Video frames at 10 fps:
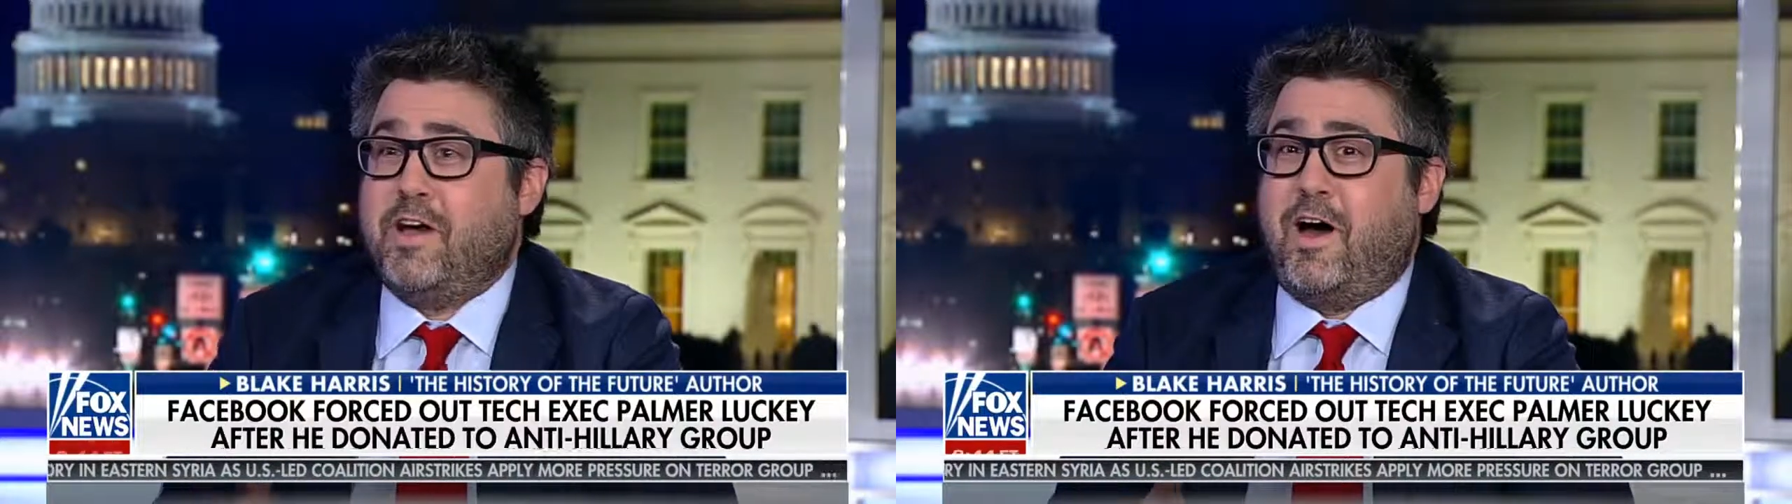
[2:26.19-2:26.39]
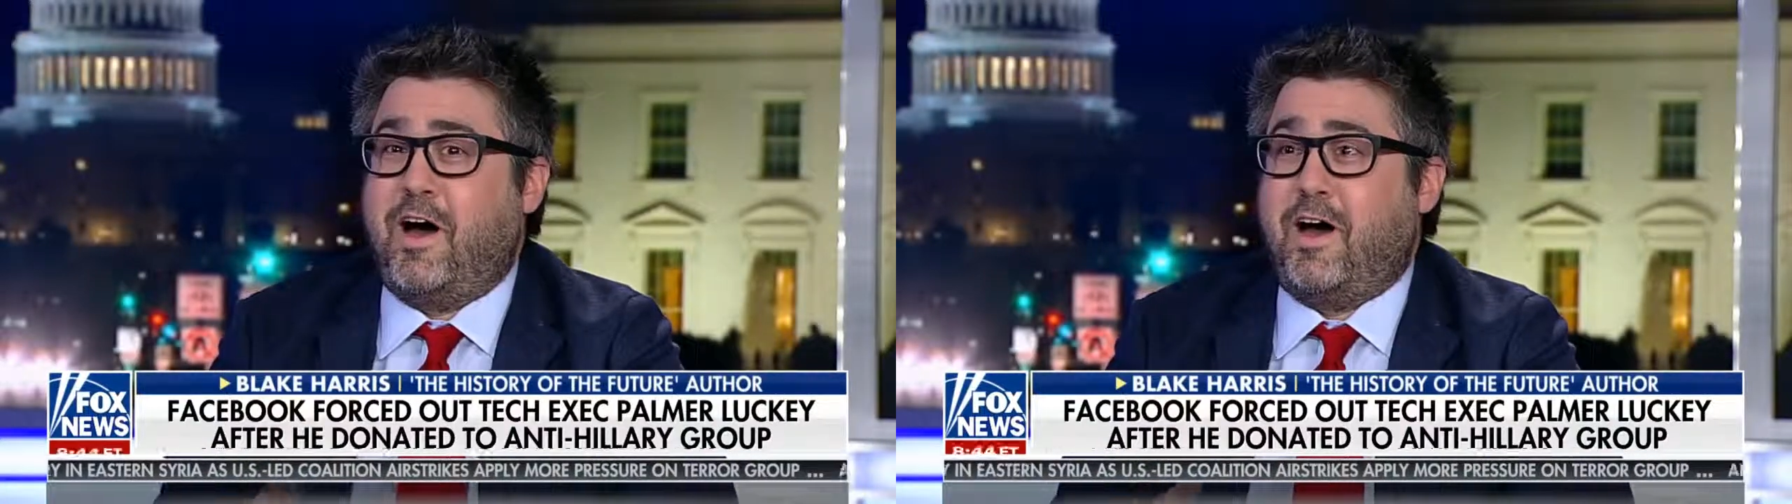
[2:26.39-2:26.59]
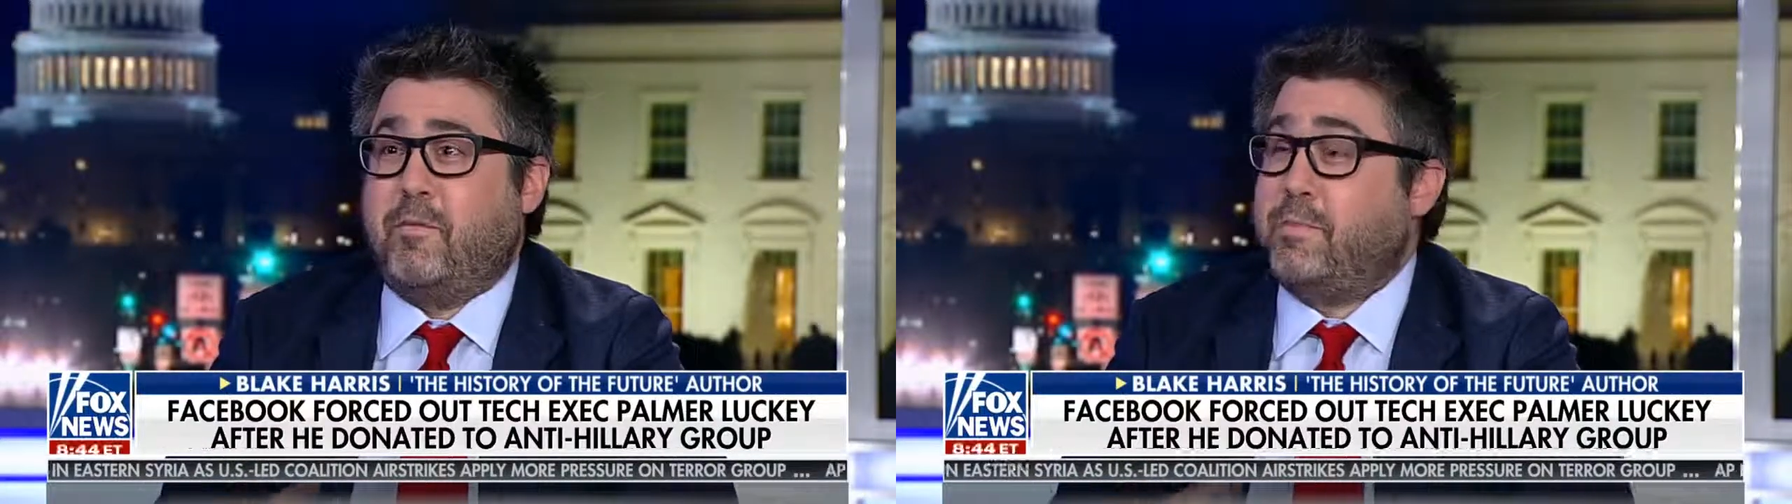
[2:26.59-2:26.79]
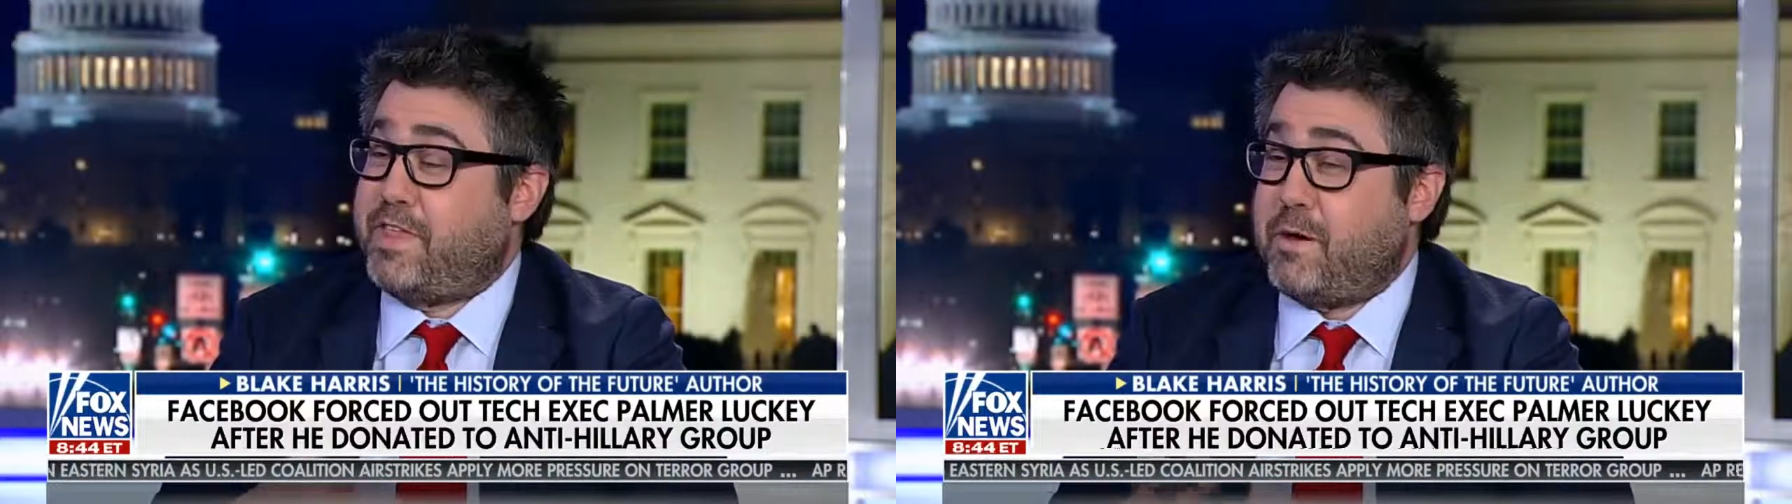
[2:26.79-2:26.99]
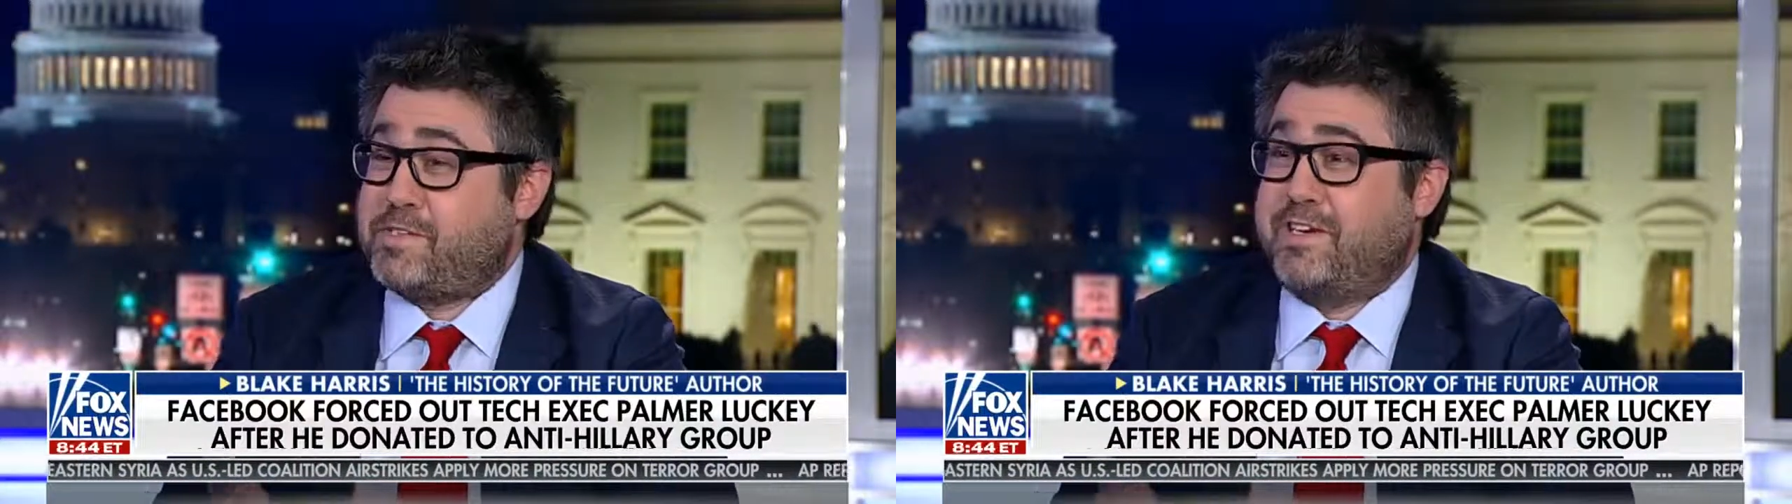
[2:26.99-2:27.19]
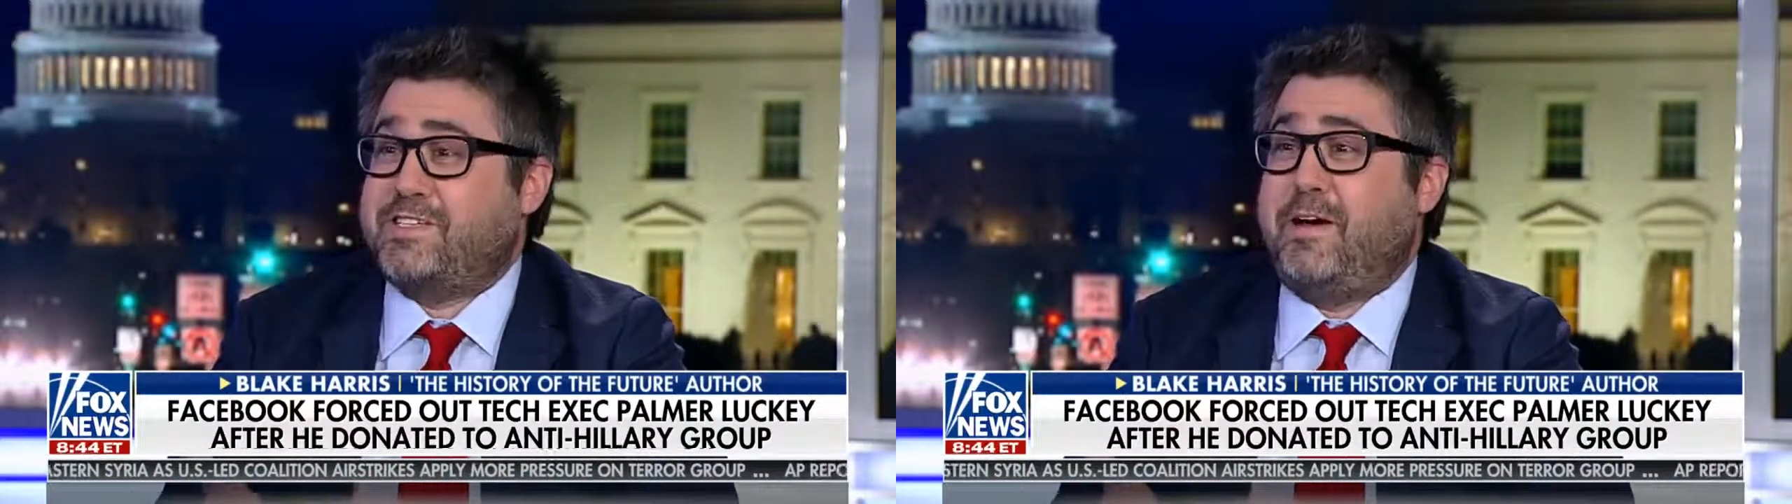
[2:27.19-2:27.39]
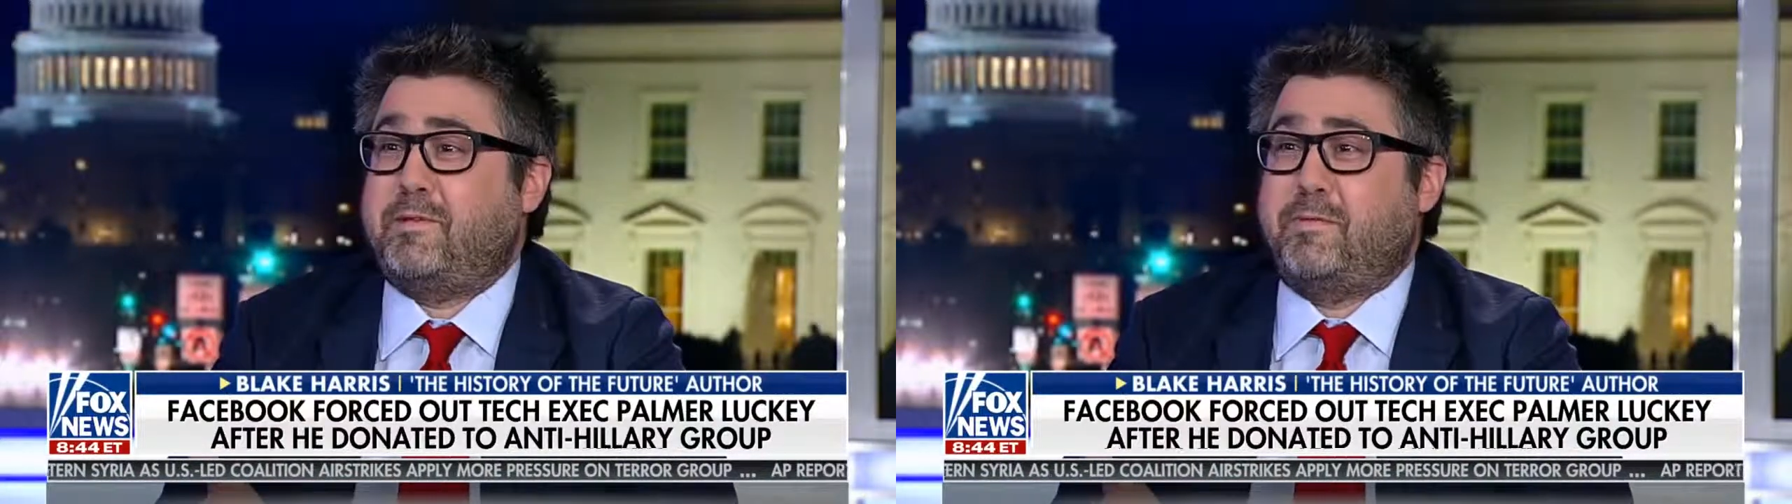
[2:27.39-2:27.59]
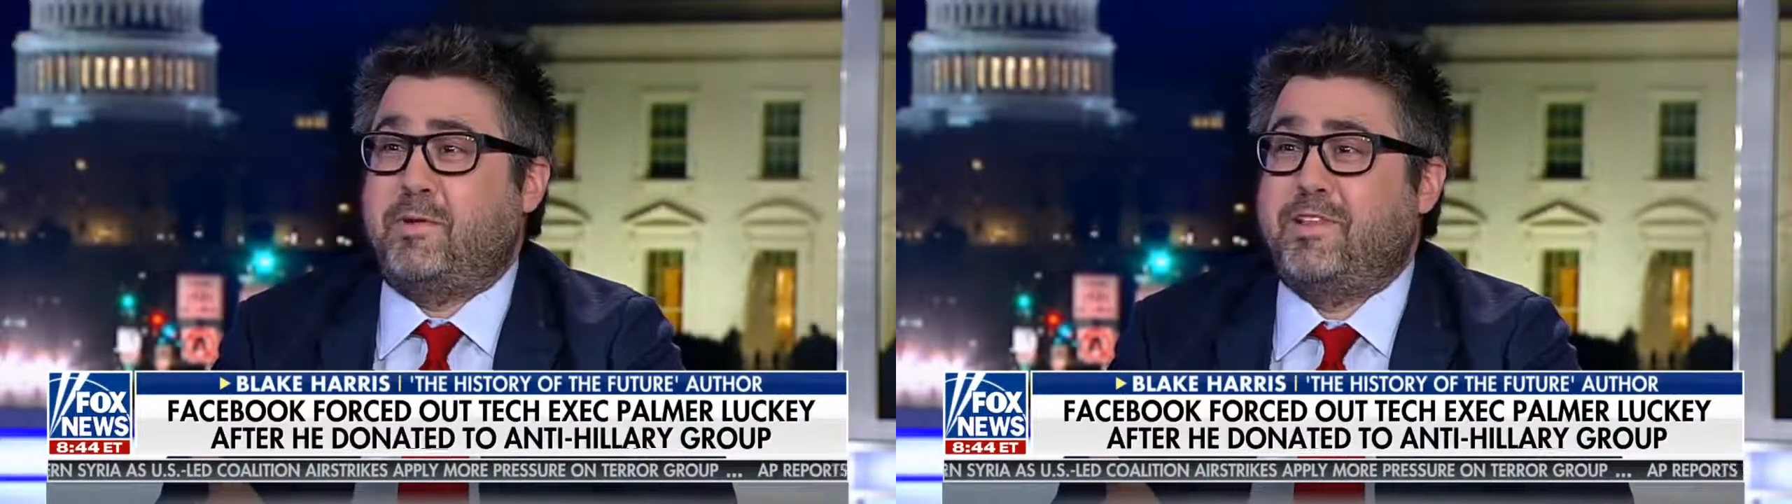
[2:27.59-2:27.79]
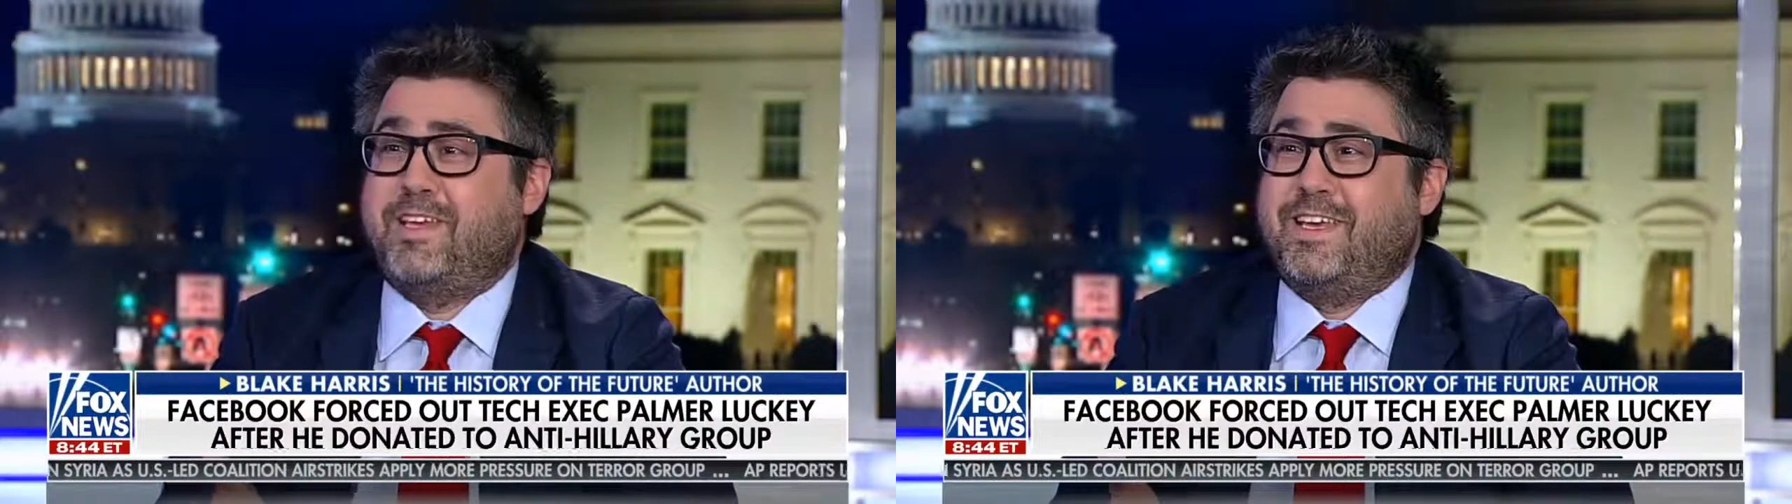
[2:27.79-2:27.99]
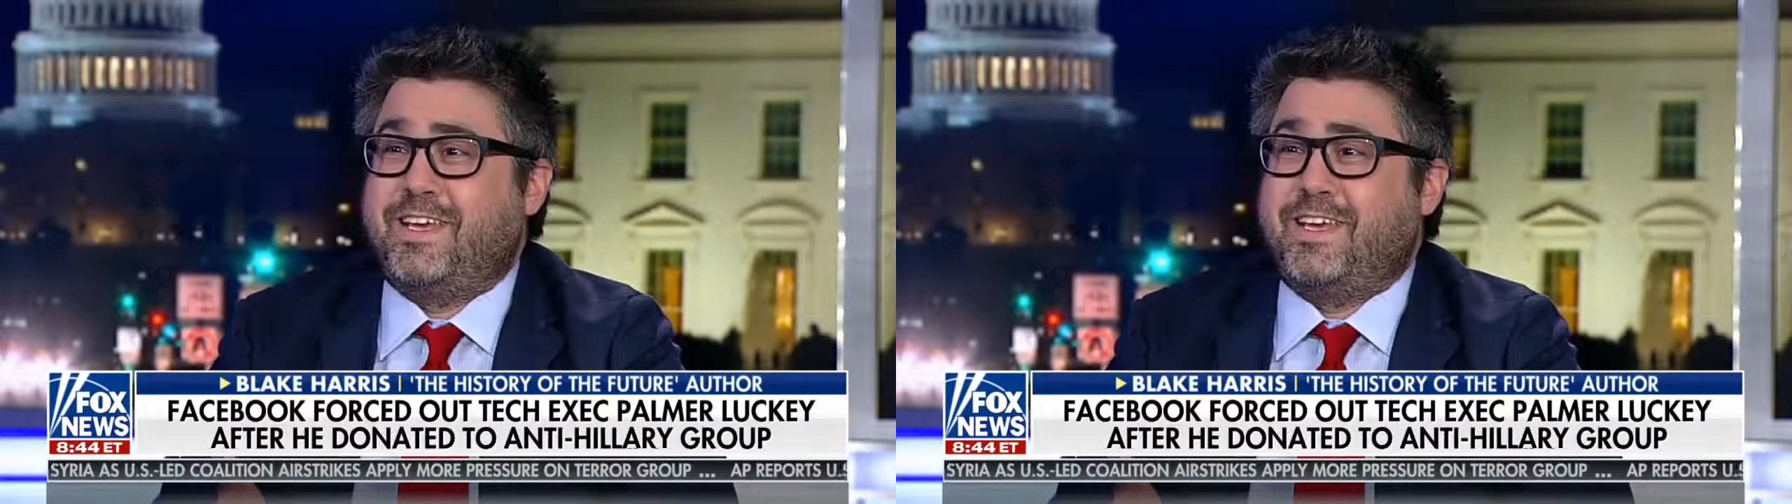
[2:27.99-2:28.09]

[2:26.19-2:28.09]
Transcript: But that was unacceptable.